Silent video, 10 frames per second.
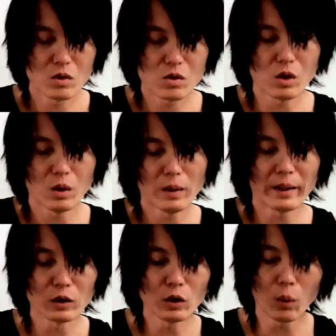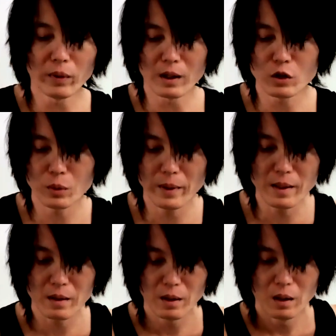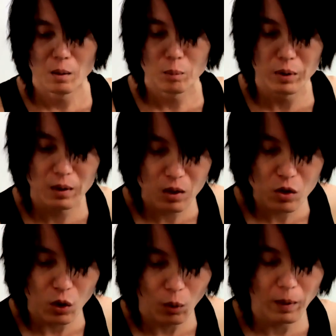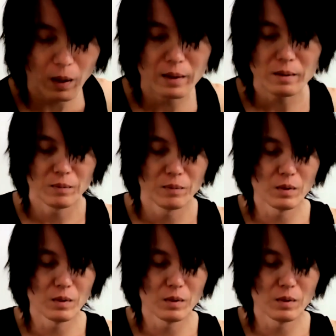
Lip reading: So like you hold on to it, put the soap on,